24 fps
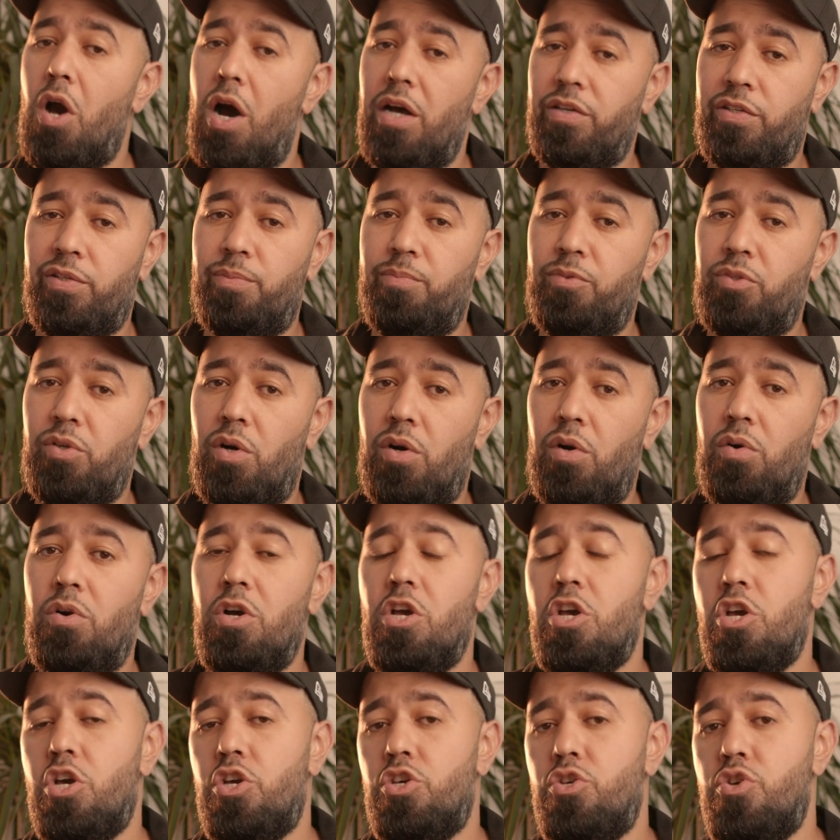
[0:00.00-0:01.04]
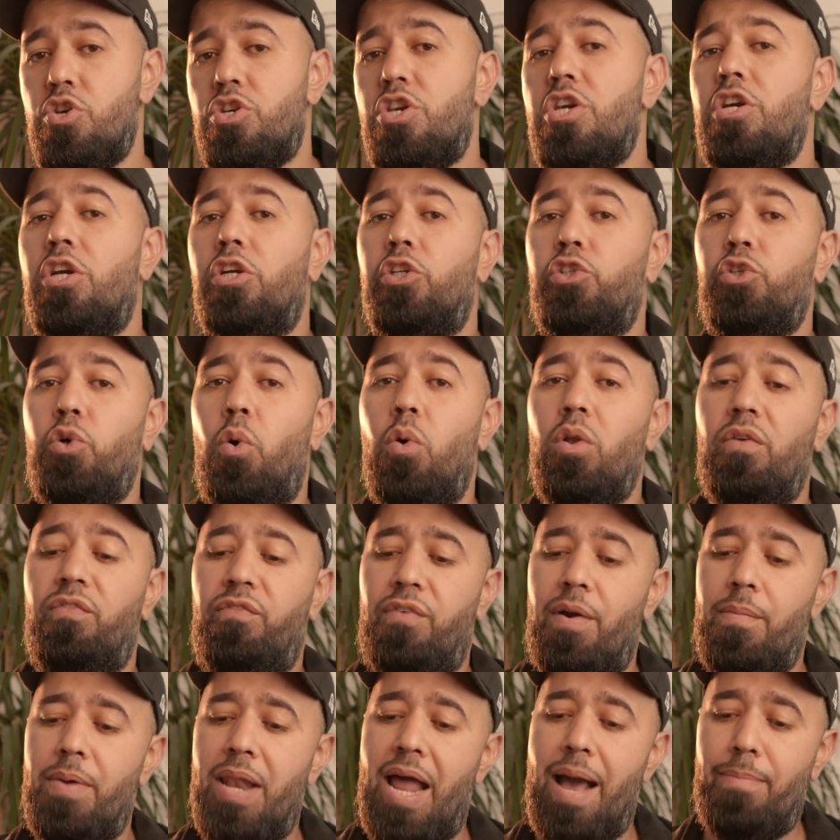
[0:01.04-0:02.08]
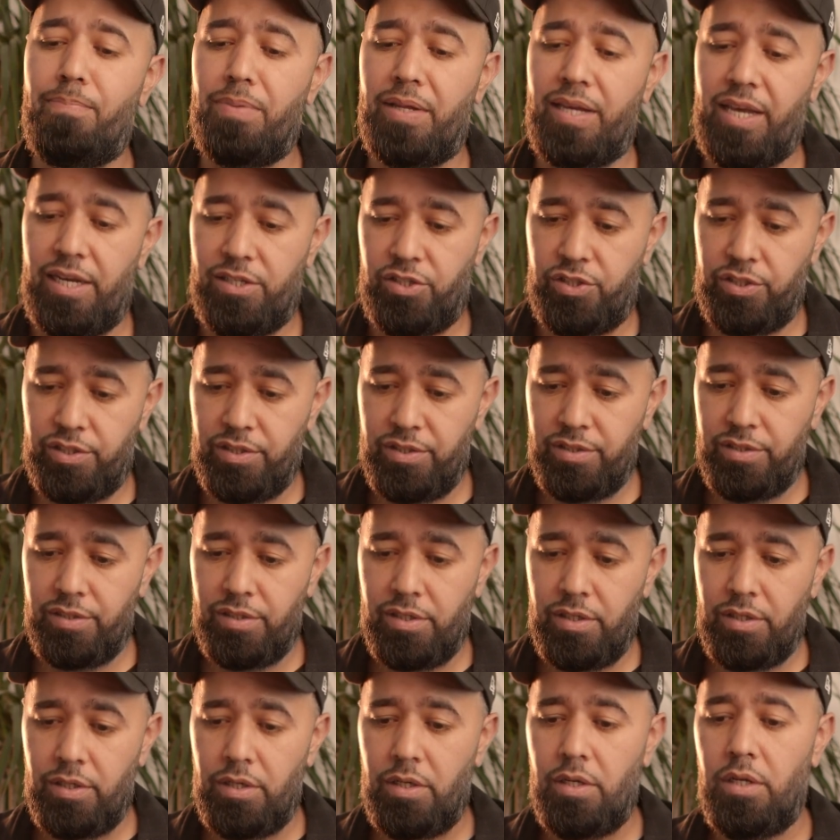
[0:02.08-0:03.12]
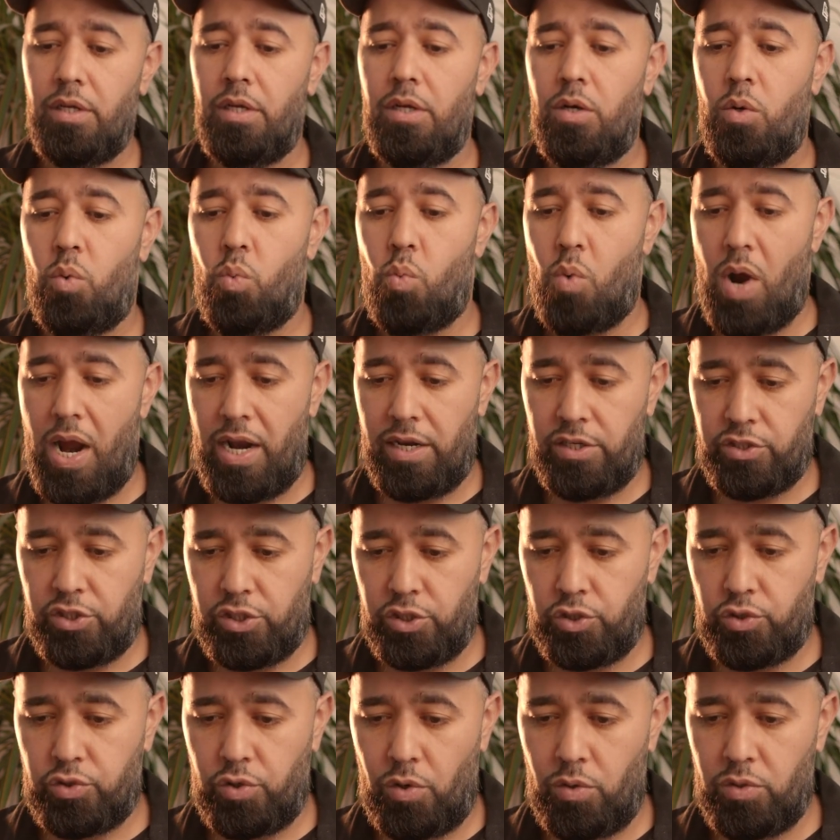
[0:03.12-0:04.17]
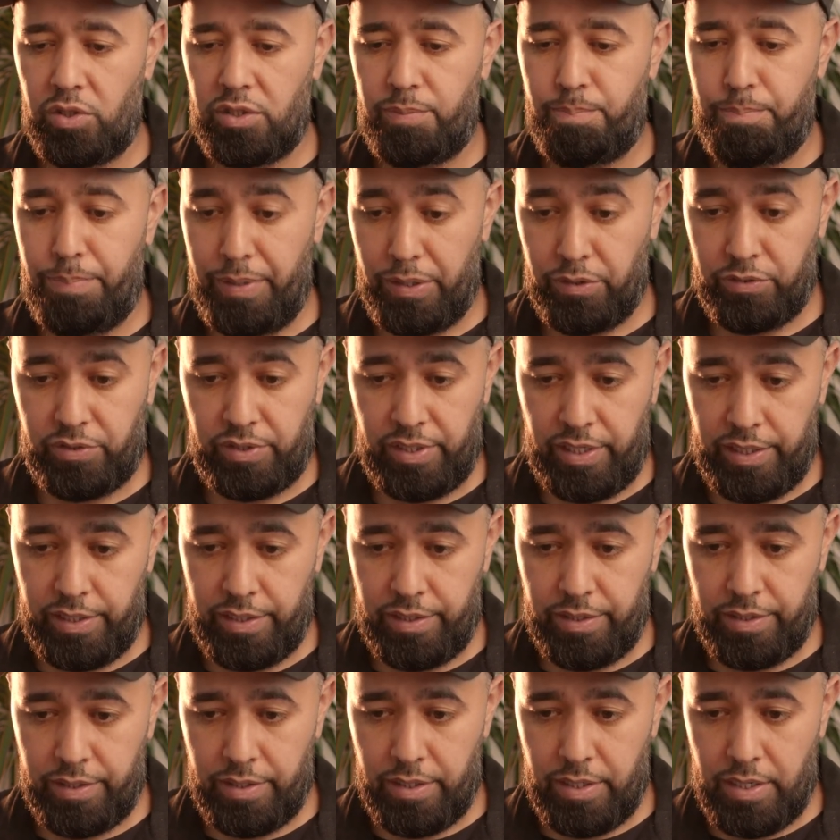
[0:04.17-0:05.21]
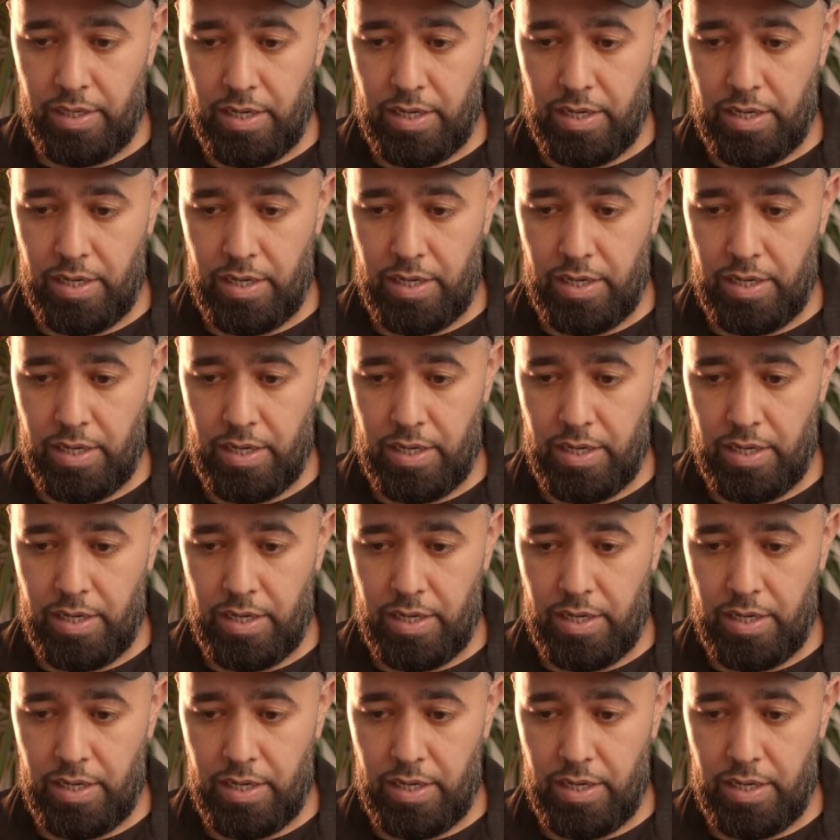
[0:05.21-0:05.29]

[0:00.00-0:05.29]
awesome. So you could control it from an application. Wireless control is built in.